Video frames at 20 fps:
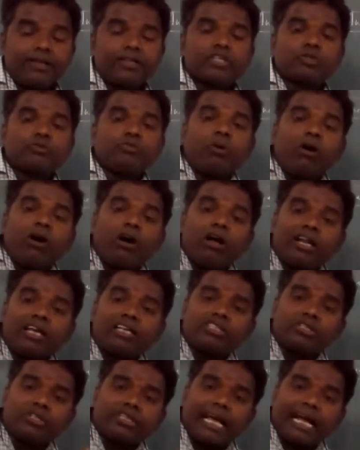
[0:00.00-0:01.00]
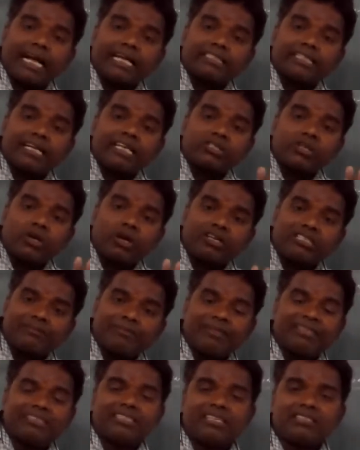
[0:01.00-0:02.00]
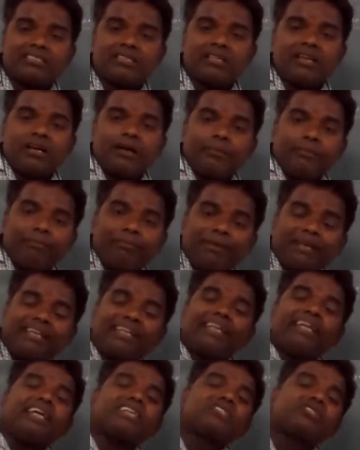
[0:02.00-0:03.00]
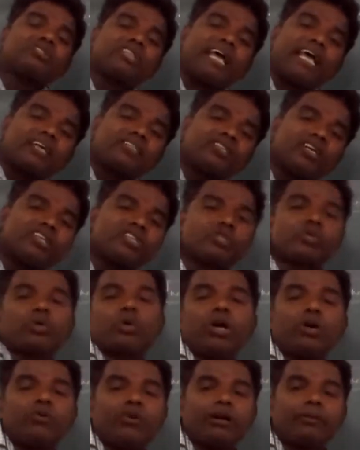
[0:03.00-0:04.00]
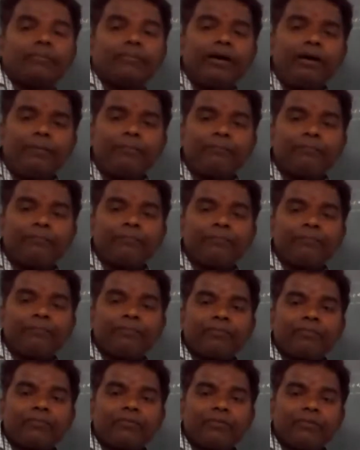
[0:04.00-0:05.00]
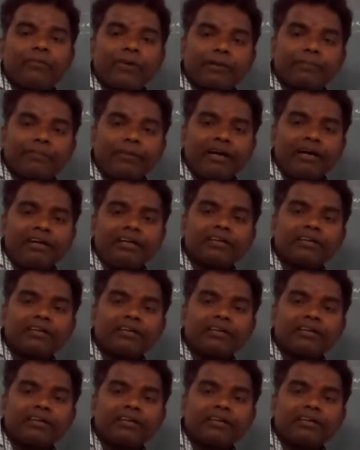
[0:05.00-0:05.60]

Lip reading: Smallest taxa is called species. Biggest taxa is called what ma? What ma?